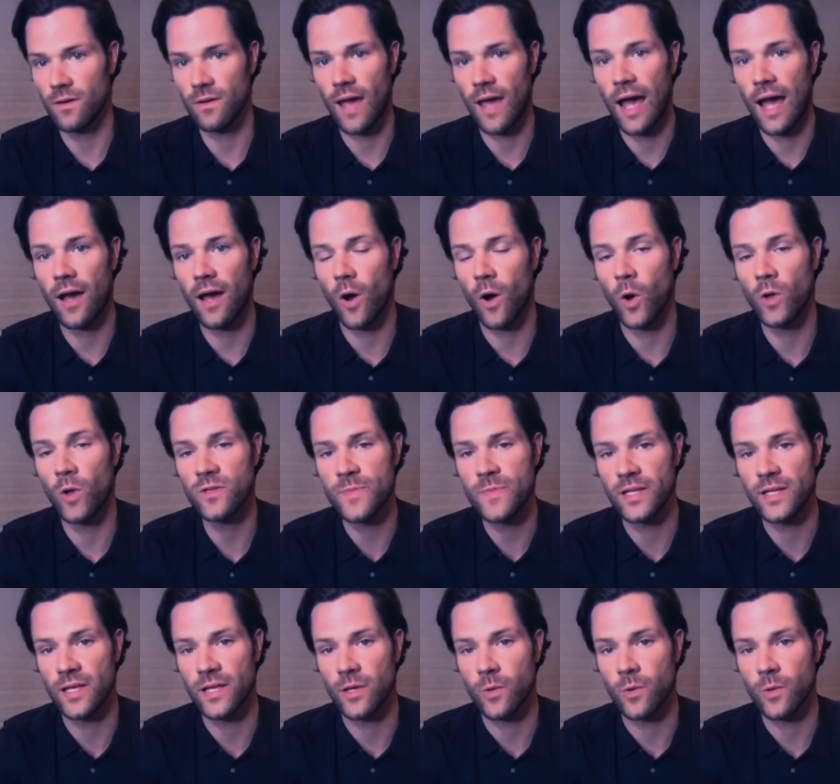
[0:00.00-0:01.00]

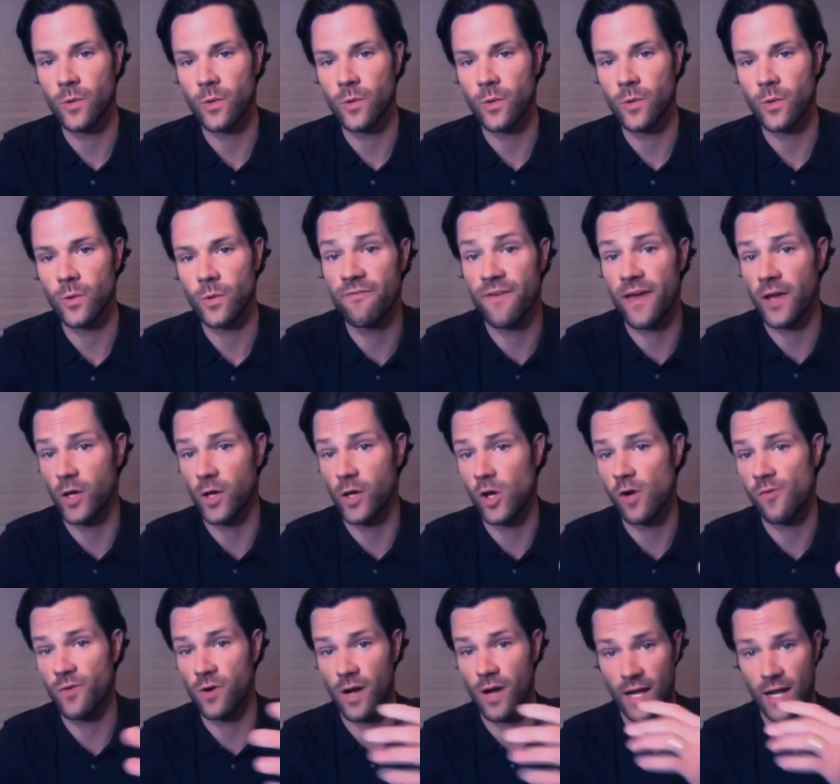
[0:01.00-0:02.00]
ultimately, we were shooting that in
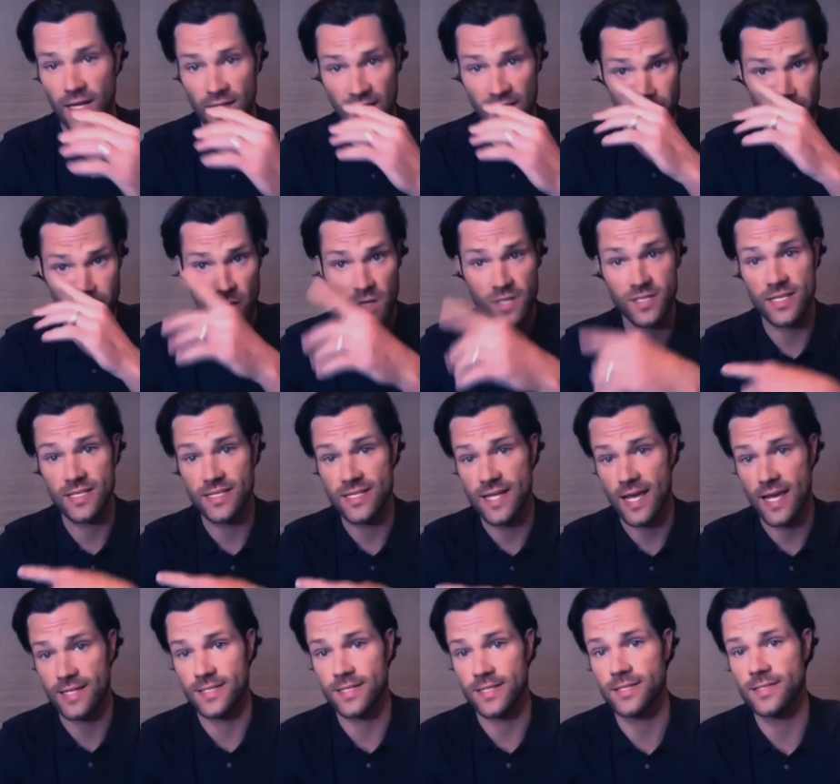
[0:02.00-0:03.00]
Vancouver. I live in Austin,
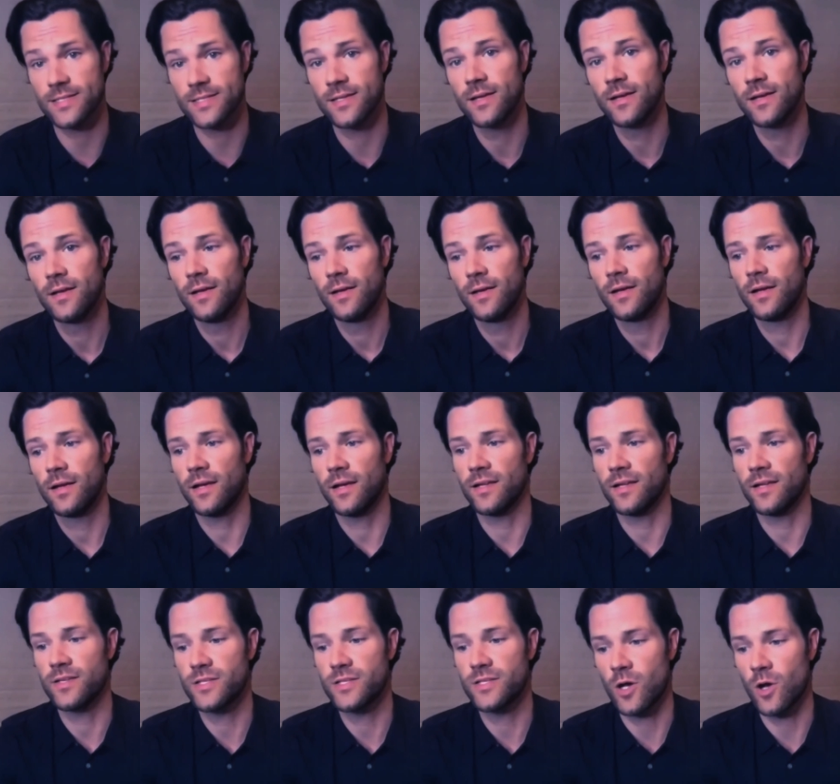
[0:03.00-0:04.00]
Texas, and
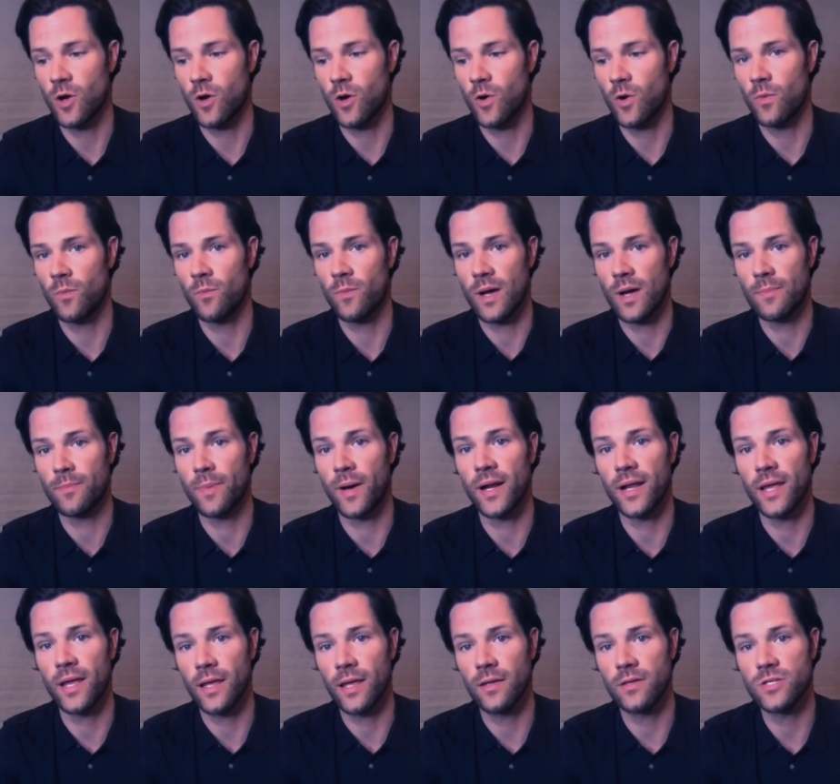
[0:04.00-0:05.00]
so my
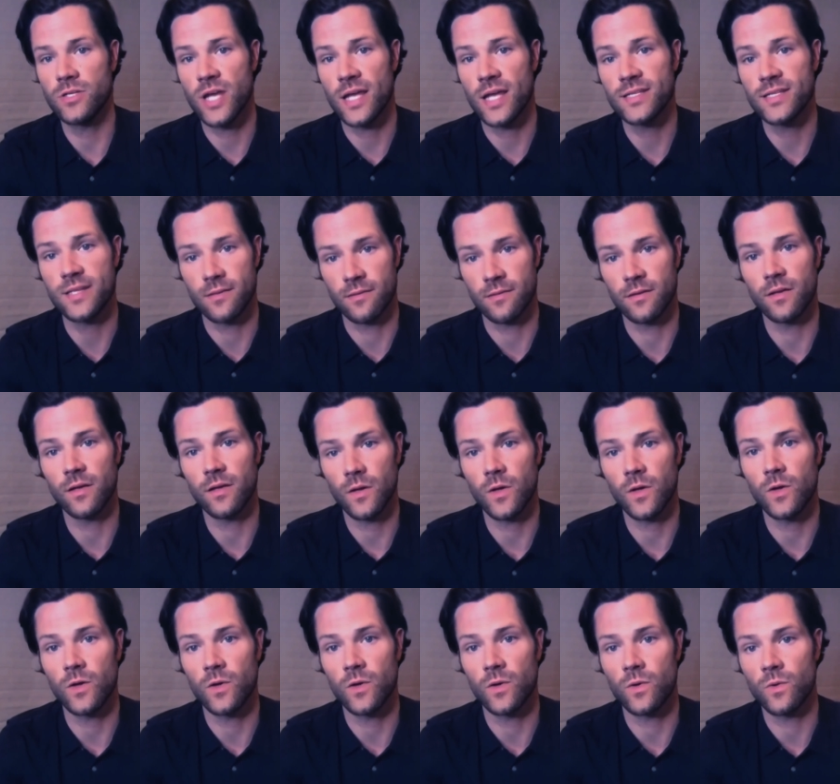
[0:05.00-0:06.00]
buddy Jensen,
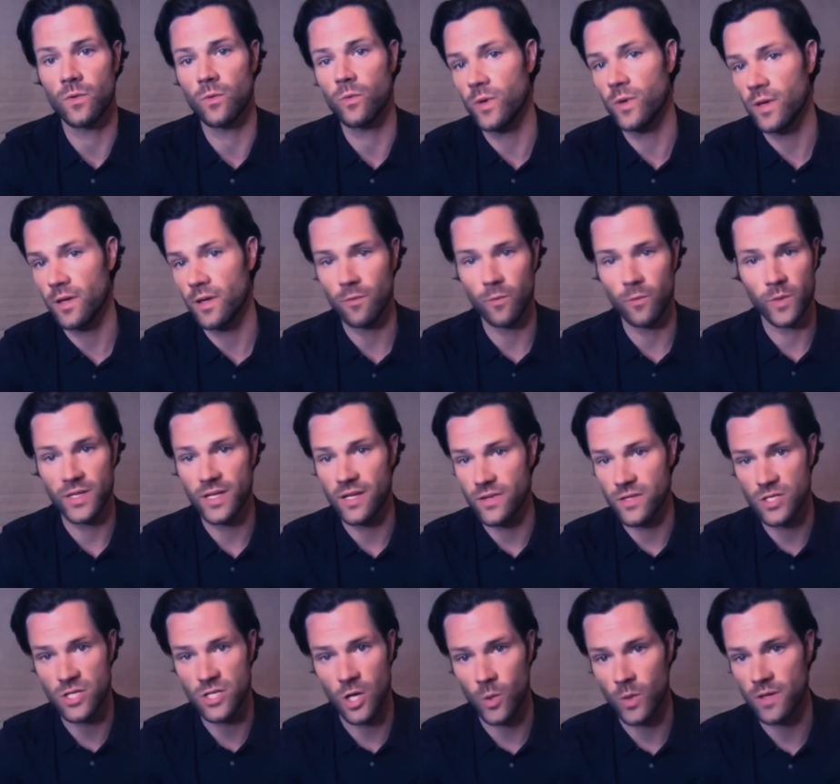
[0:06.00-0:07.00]
who we did the show
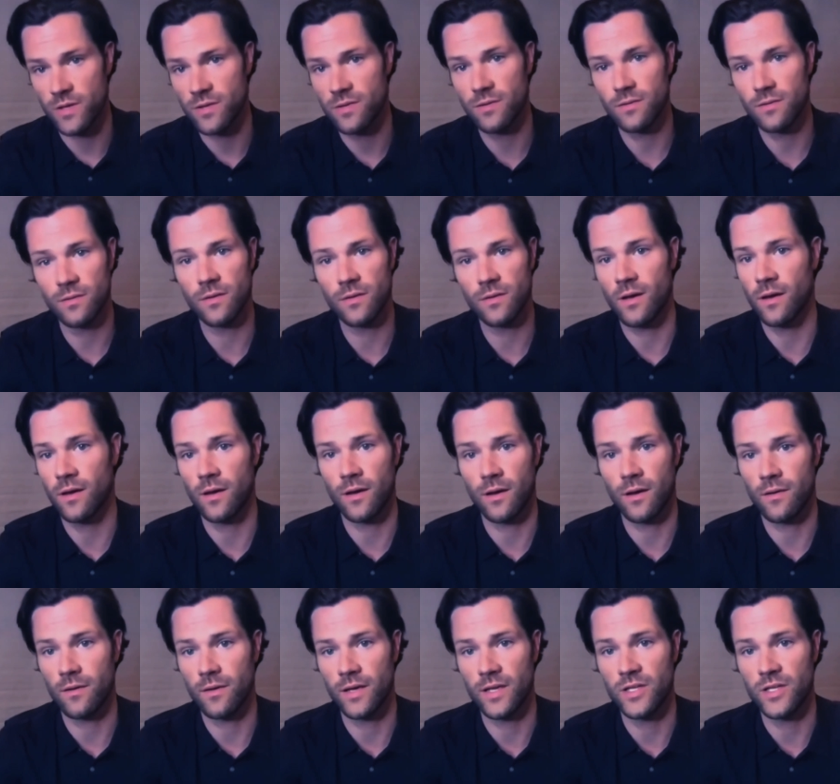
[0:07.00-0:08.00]
with
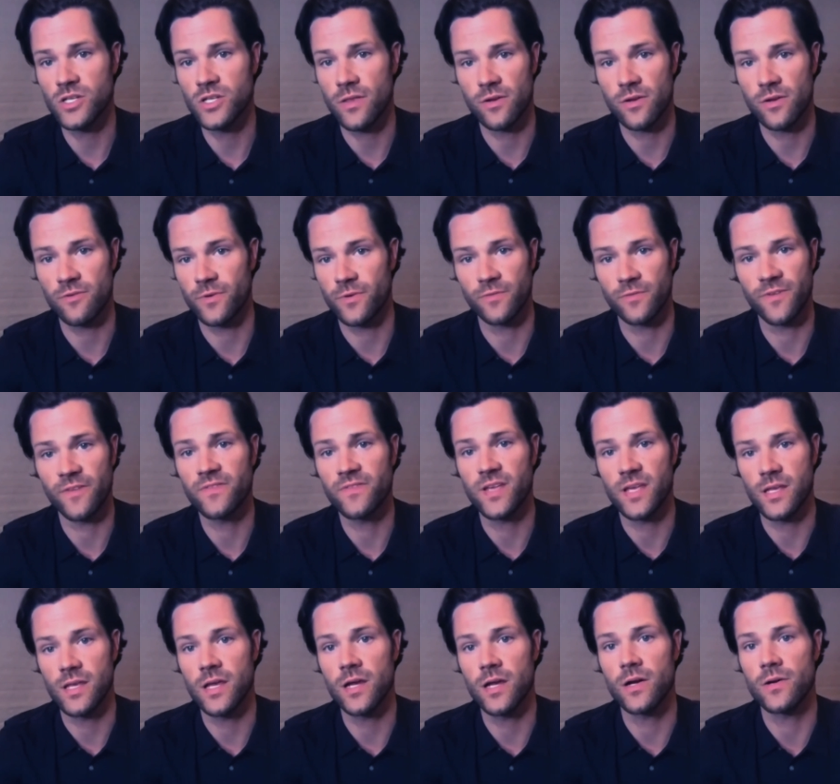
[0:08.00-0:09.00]
each other for 15
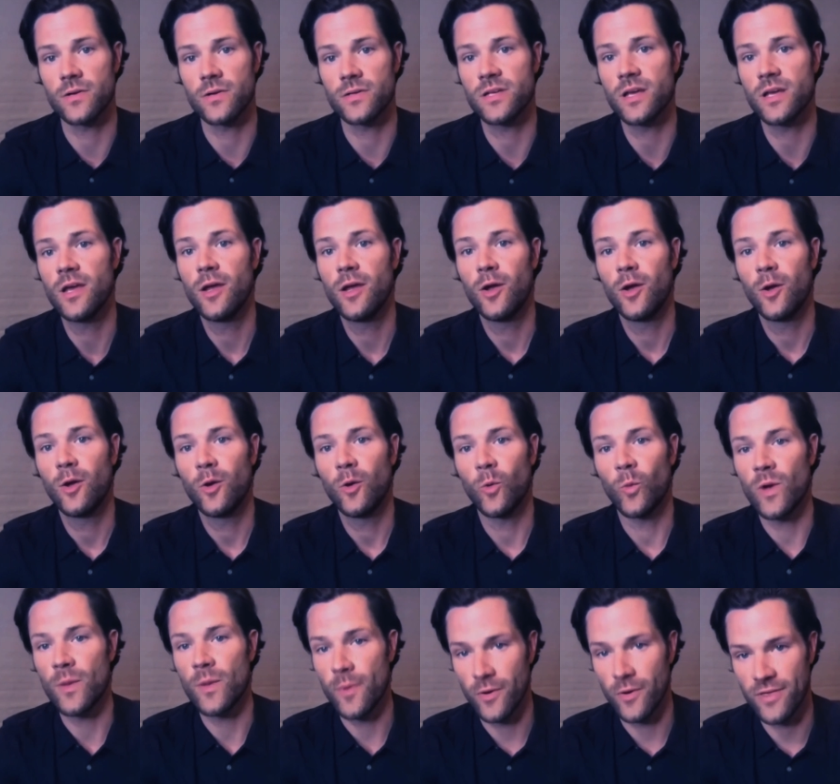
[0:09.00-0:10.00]
years, we
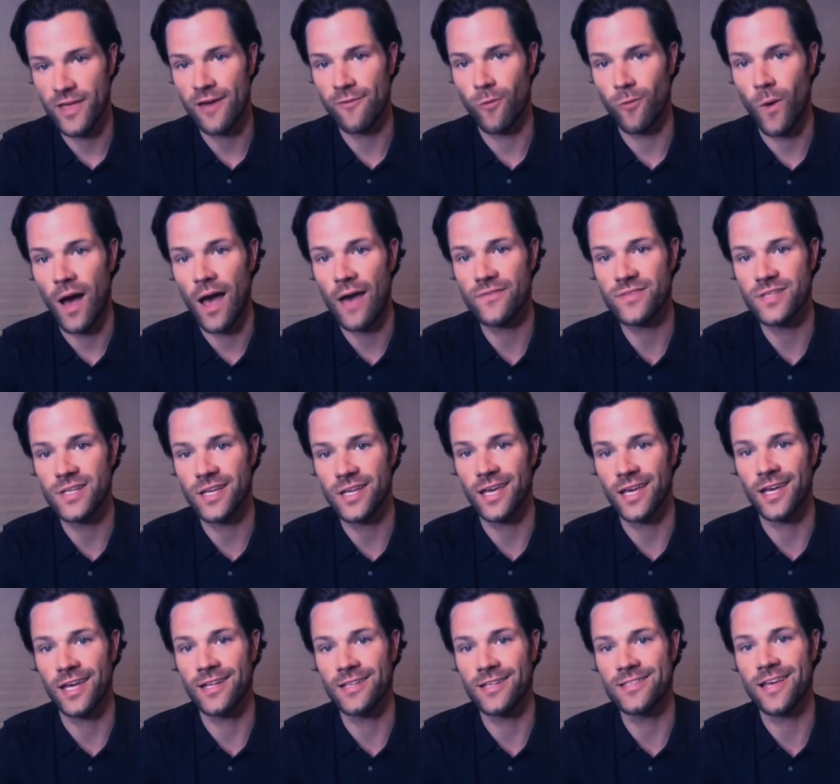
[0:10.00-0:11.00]
both have wives and kids
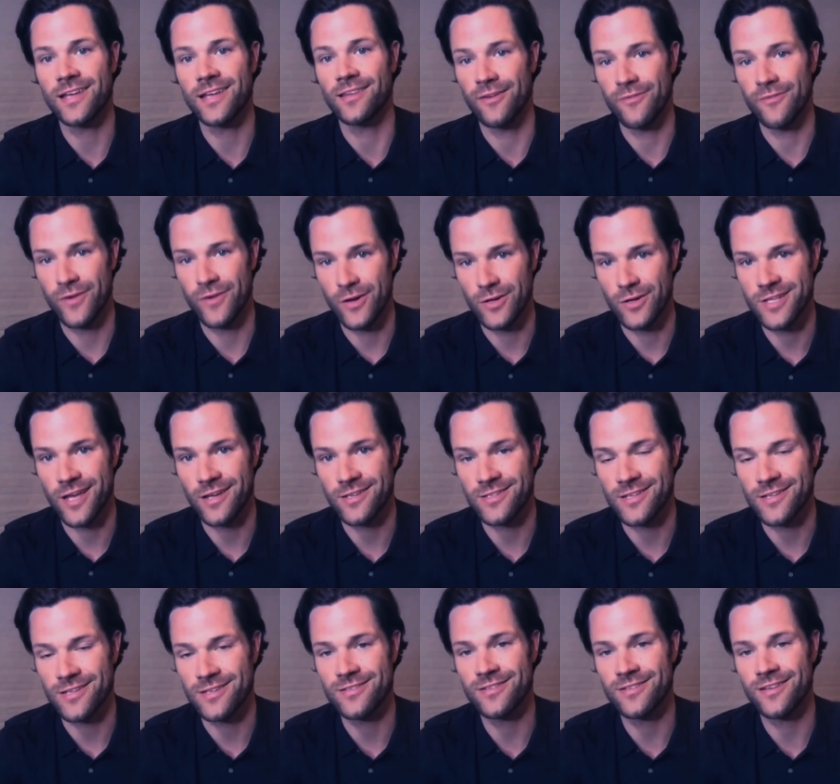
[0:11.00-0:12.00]
that live here in Texas,
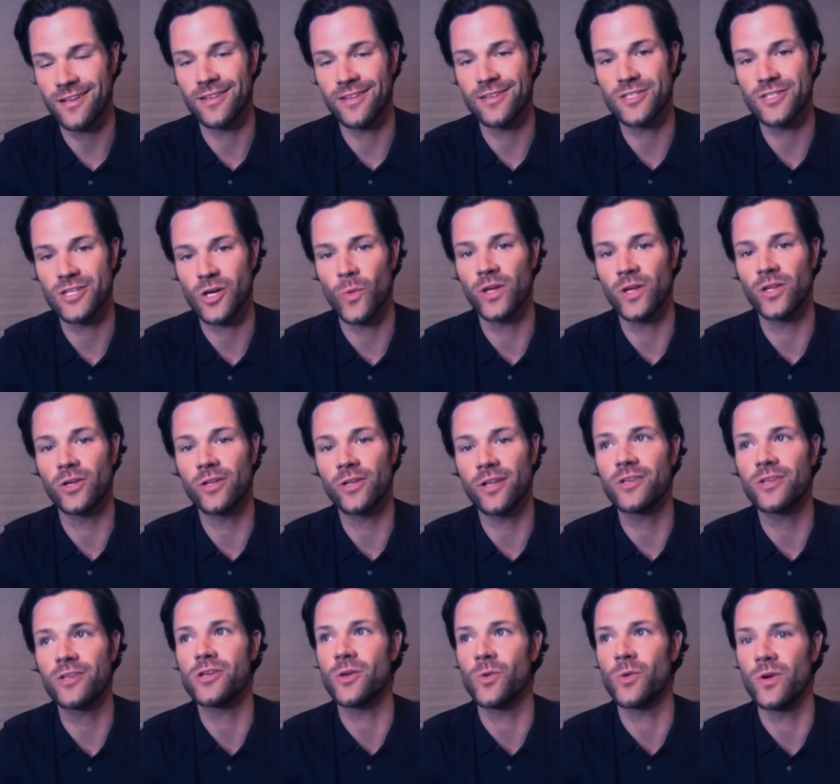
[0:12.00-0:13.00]
and so we looked at each other
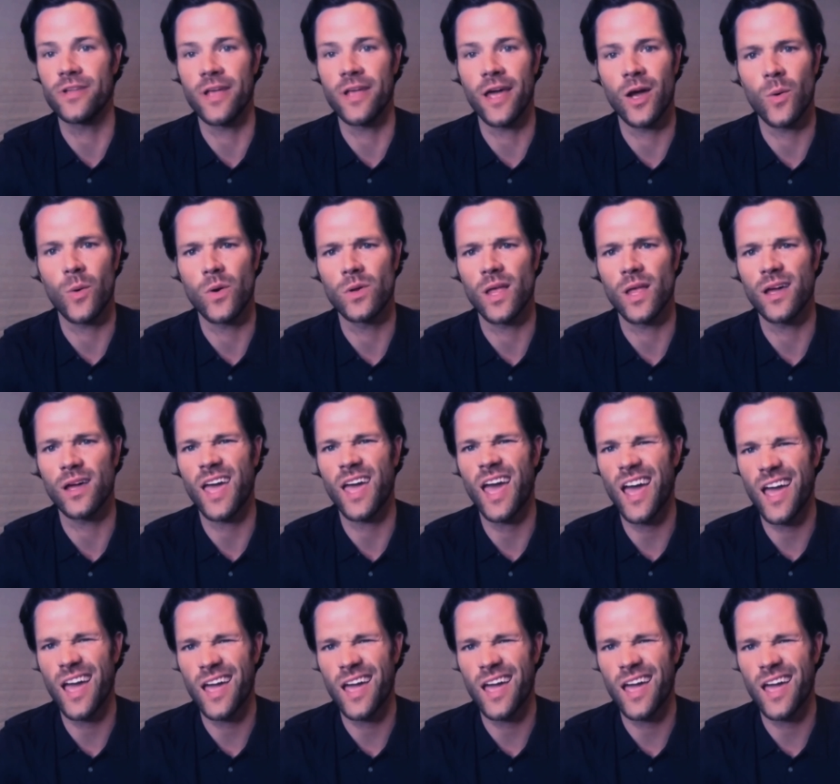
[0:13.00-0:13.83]
one day. We were like, "Hey,